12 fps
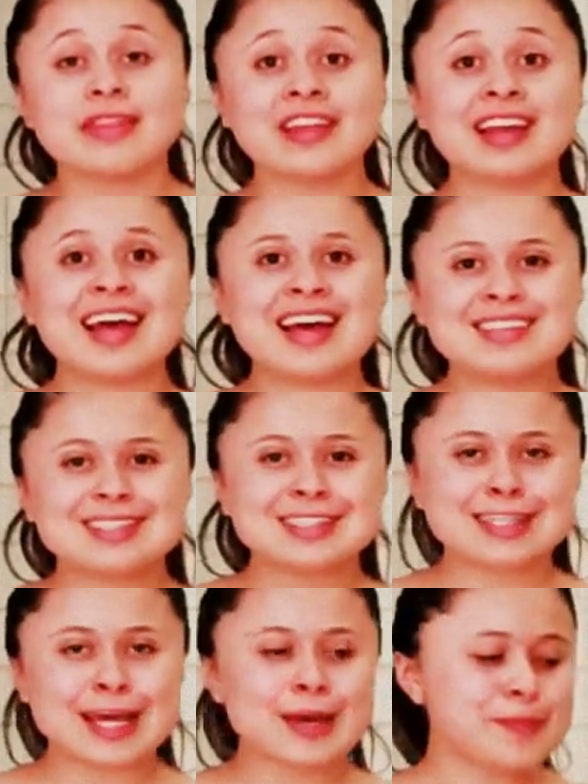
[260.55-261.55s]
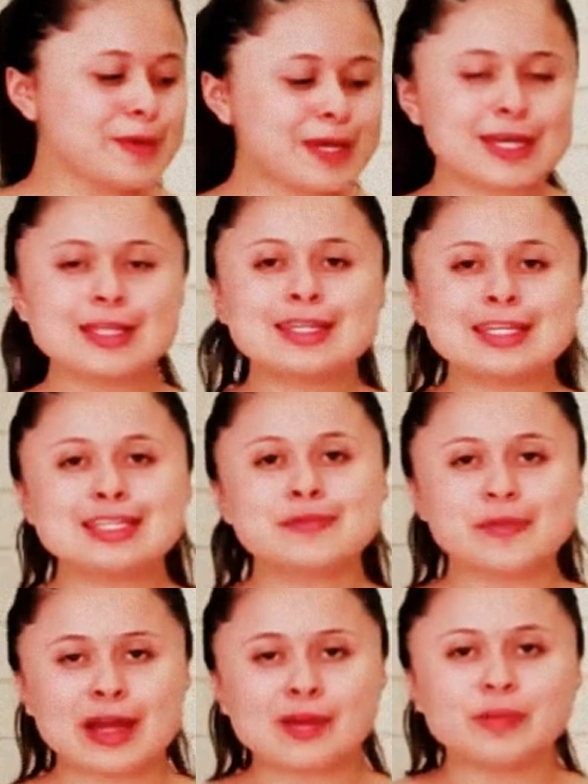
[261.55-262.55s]
The last step in
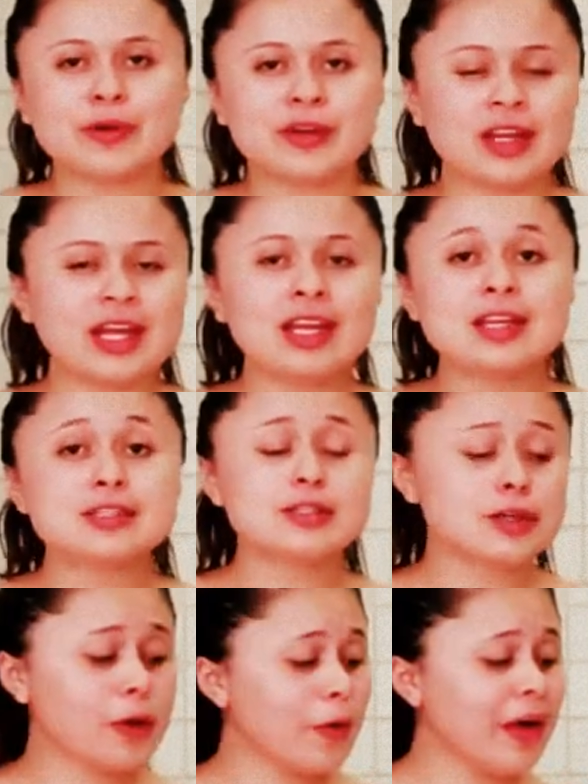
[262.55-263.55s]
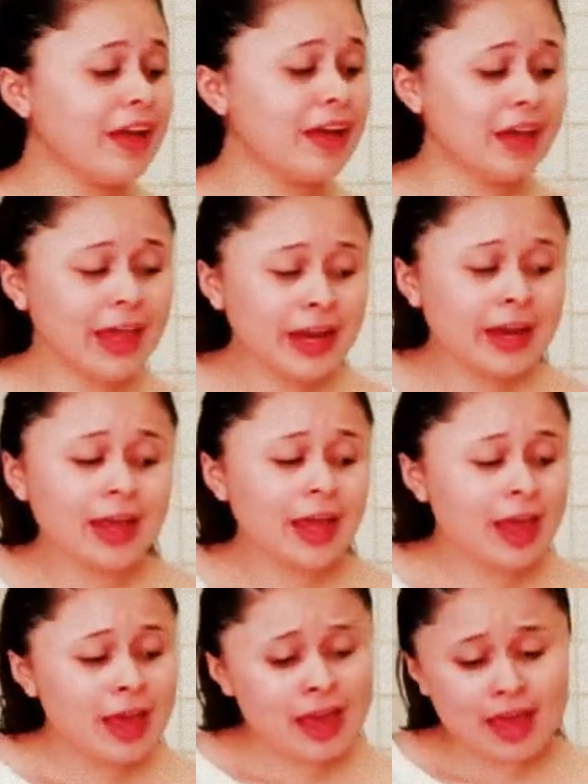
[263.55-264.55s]
this bread pudding is to go ahead
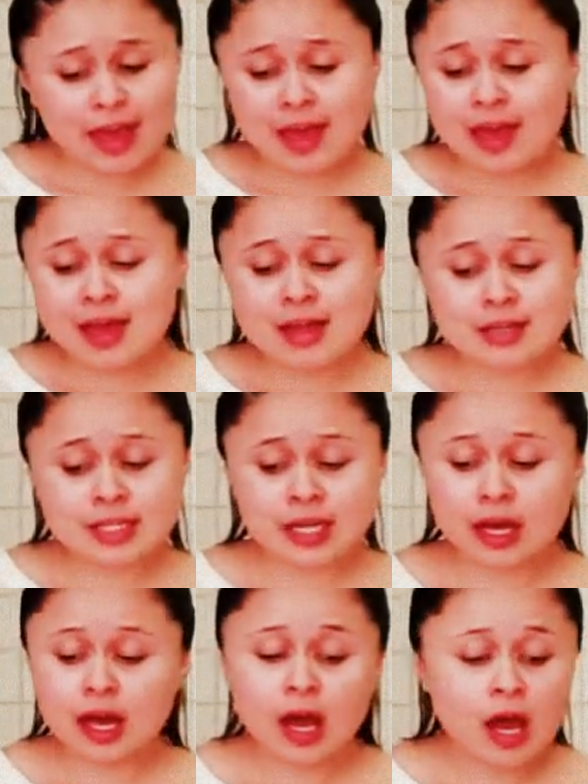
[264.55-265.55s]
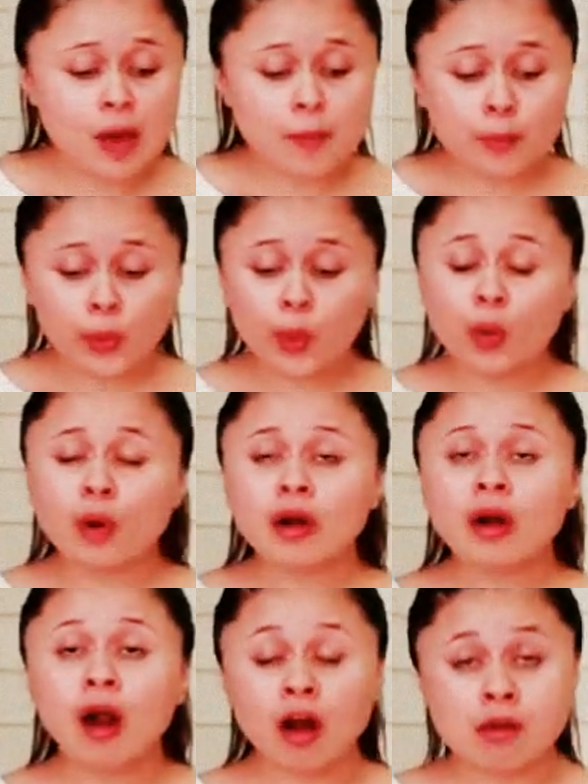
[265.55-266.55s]
and
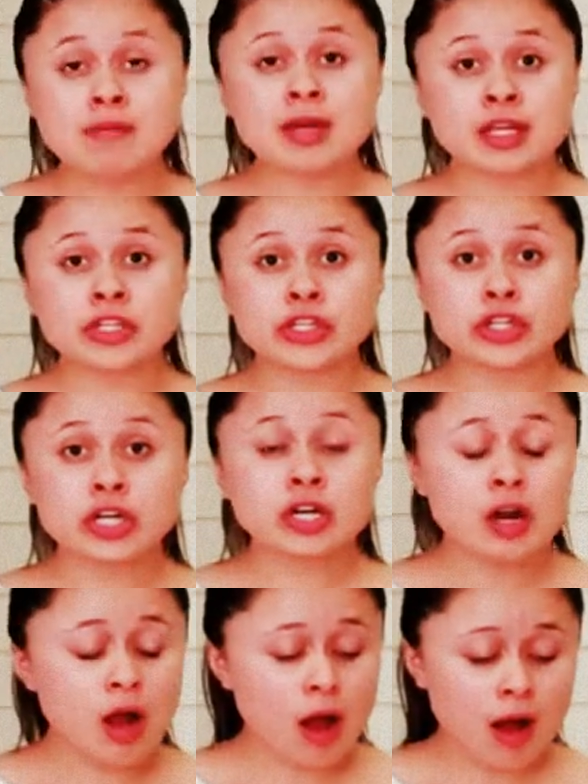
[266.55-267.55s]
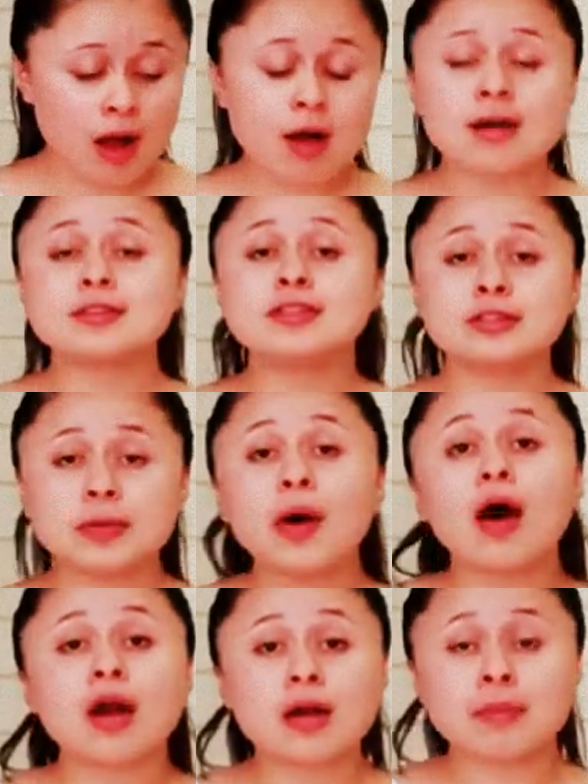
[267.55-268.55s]
pour our mixture
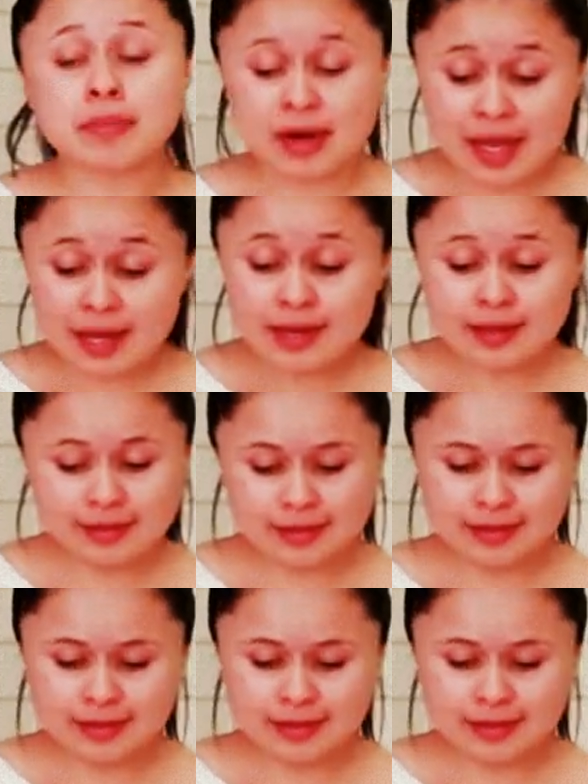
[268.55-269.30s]
onto our bread.